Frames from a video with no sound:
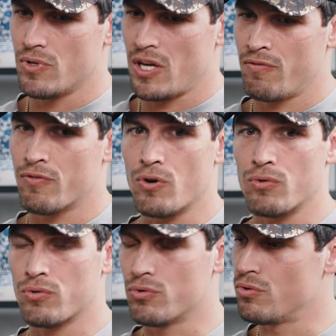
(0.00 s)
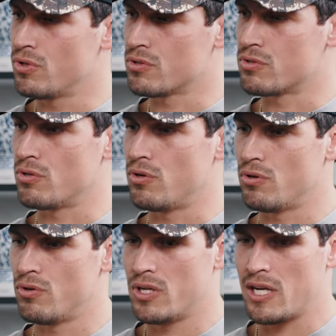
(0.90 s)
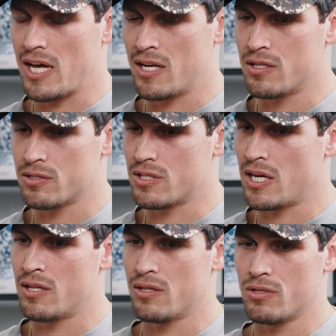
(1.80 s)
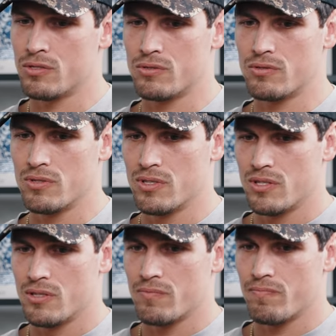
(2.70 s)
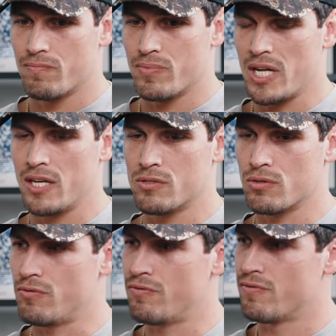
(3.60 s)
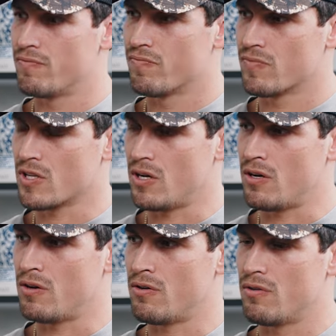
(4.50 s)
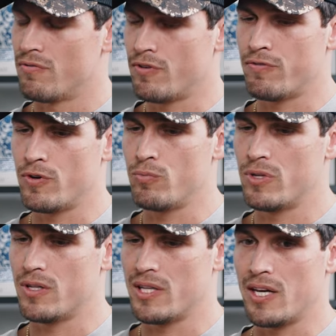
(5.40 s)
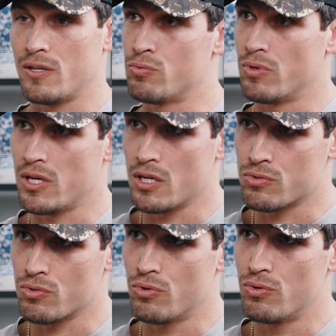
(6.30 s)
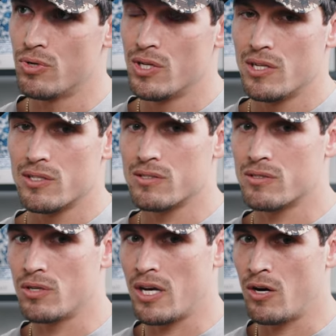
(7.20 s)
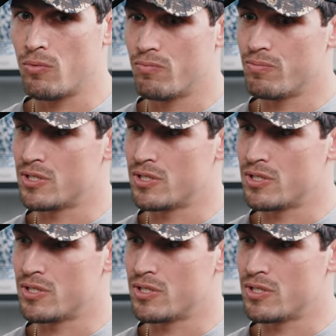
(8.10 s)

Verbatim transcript: have gone through this to learn and understand this place of uh, fulfillment that is within us all to help